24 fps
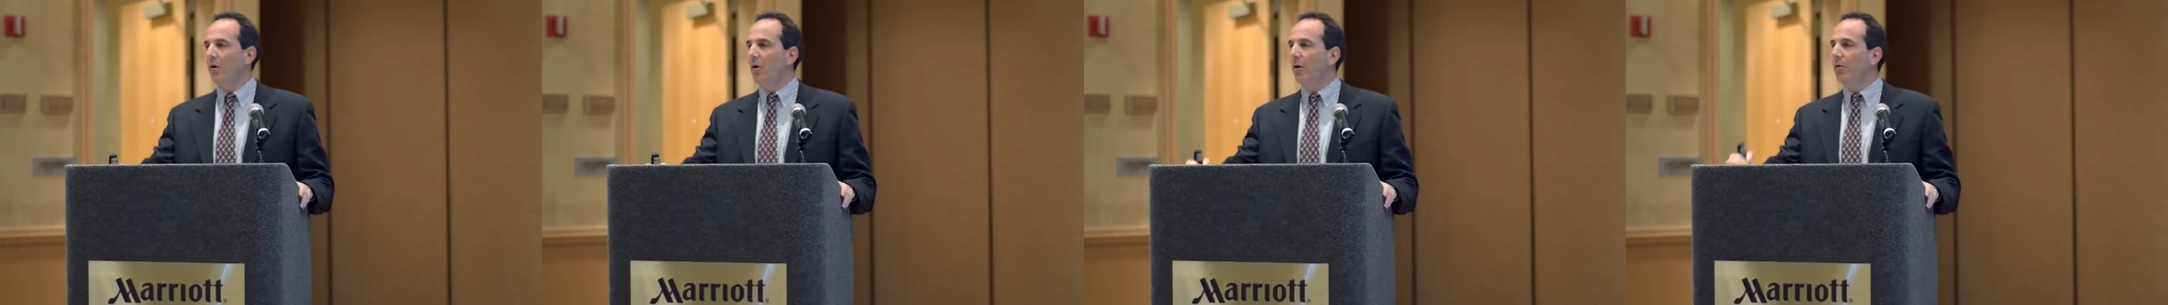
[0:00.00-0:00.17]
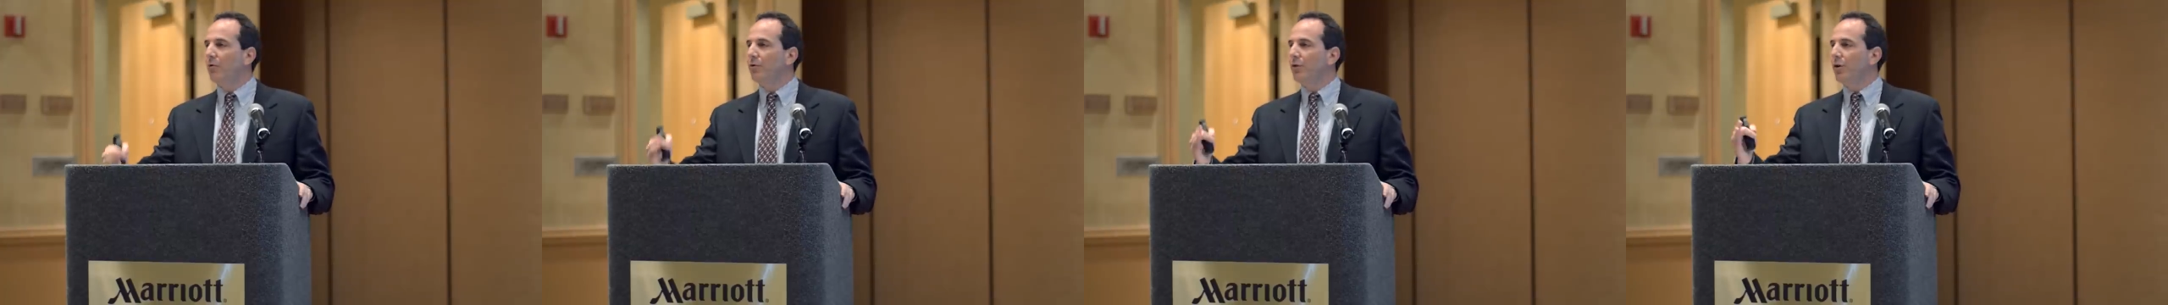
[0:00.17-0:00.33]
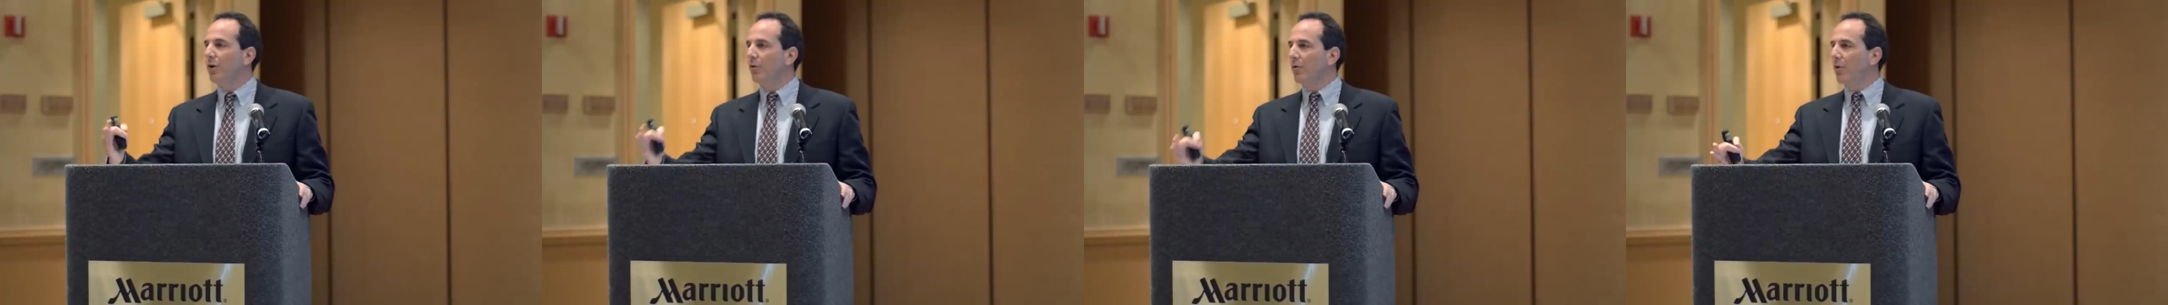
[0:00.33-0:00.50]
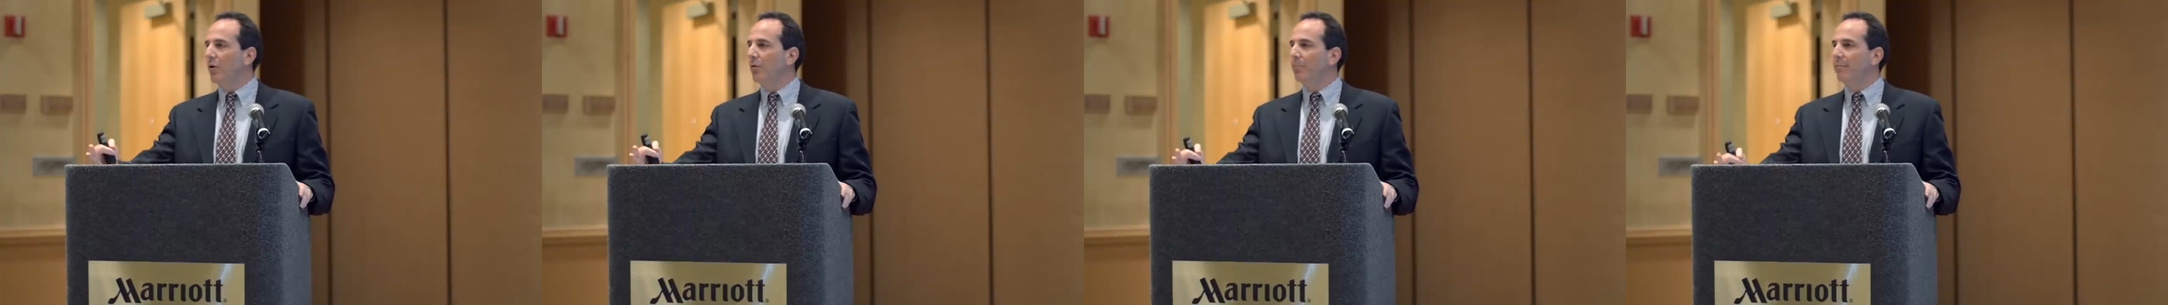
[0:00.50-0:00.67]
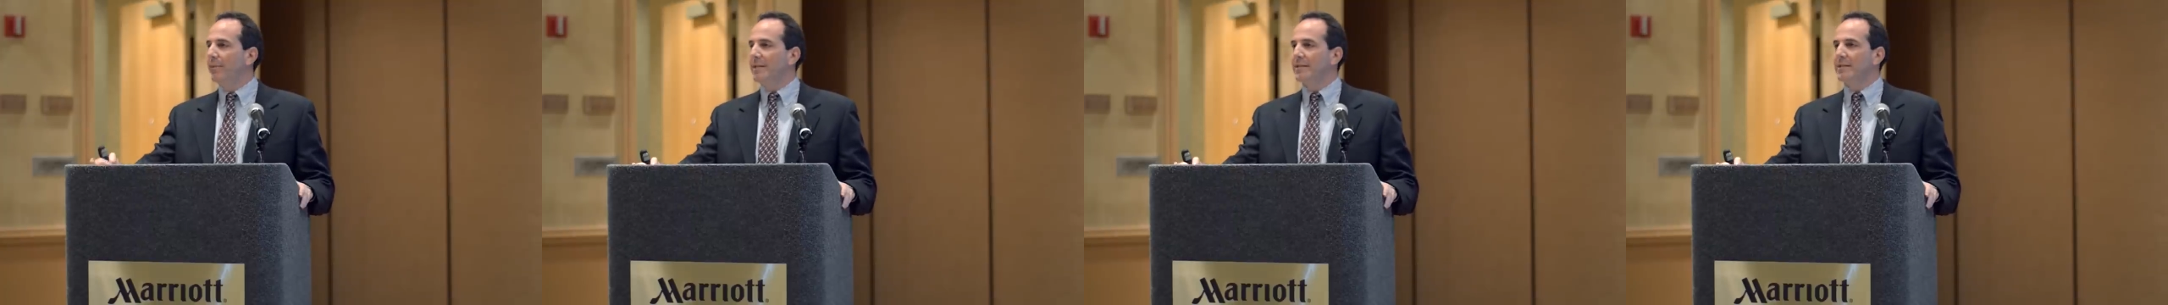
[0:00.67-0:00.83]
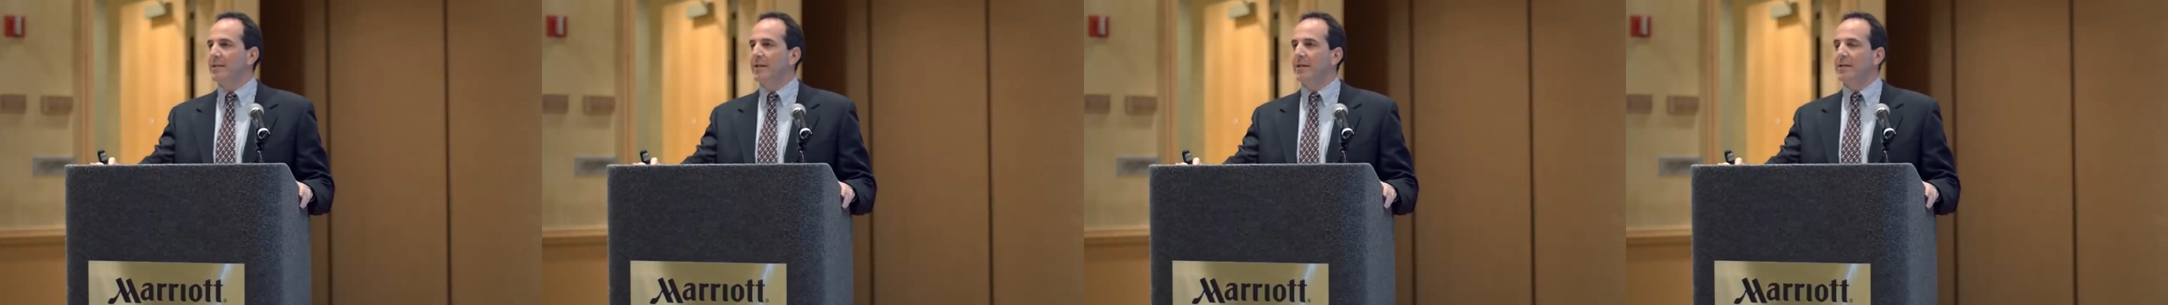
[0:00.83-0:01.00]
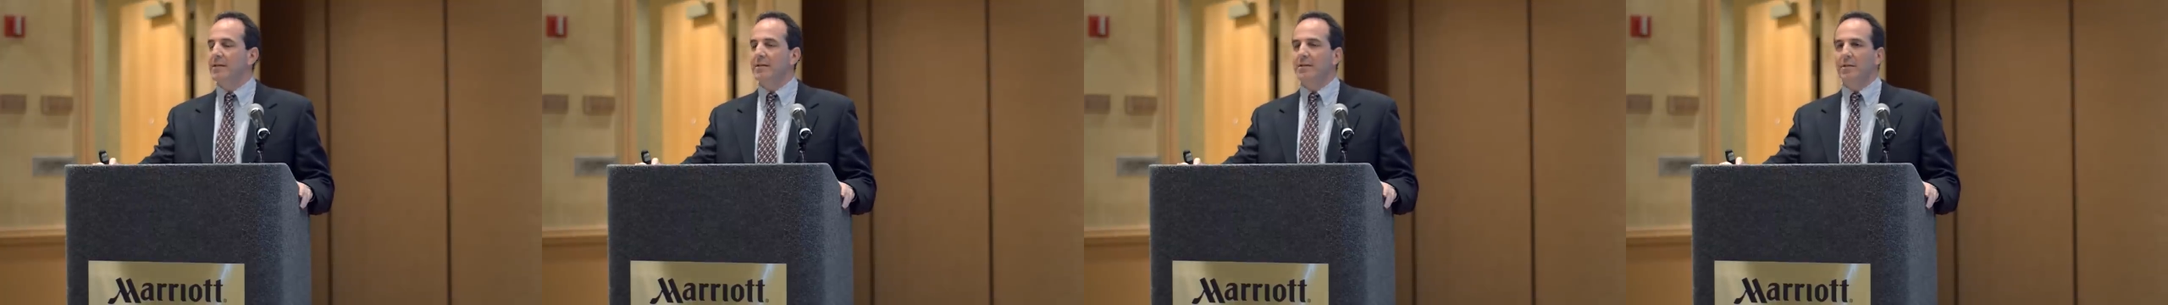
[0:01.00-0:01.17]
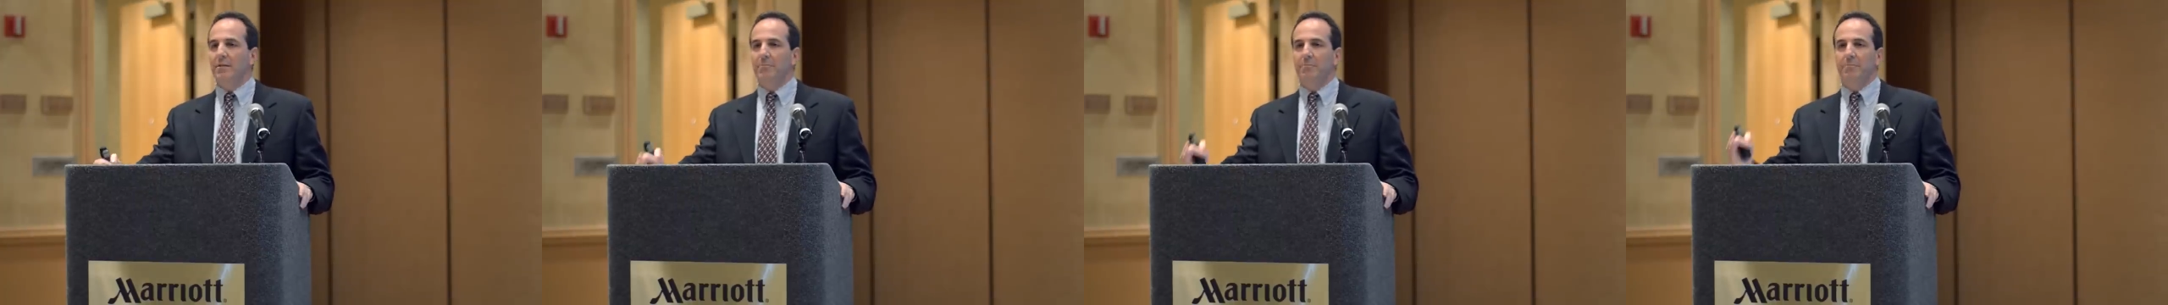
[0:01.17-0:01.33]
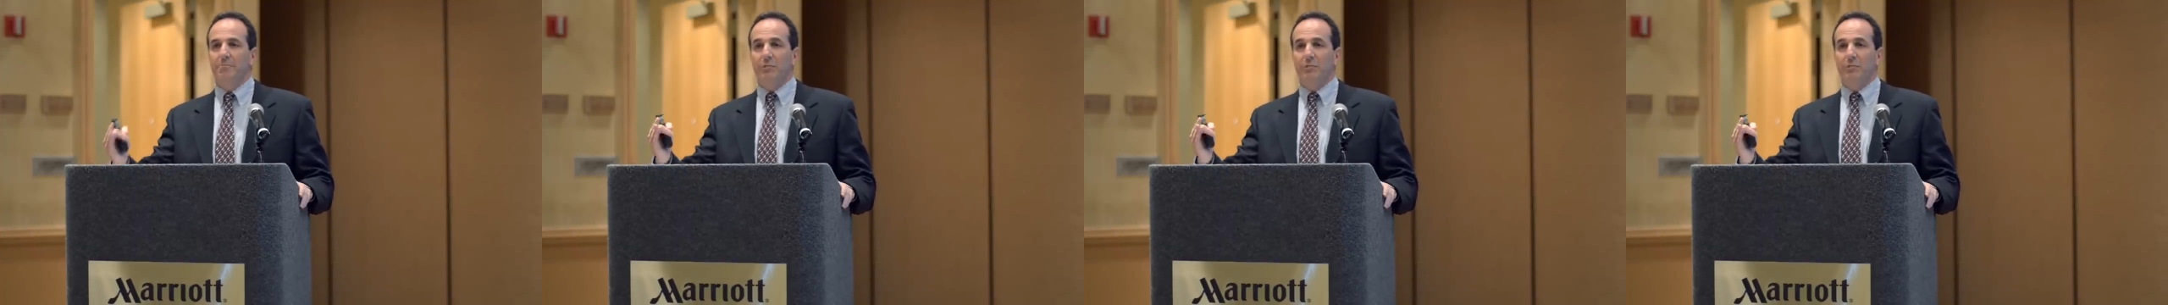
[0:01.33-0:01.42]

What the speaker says: own your own business,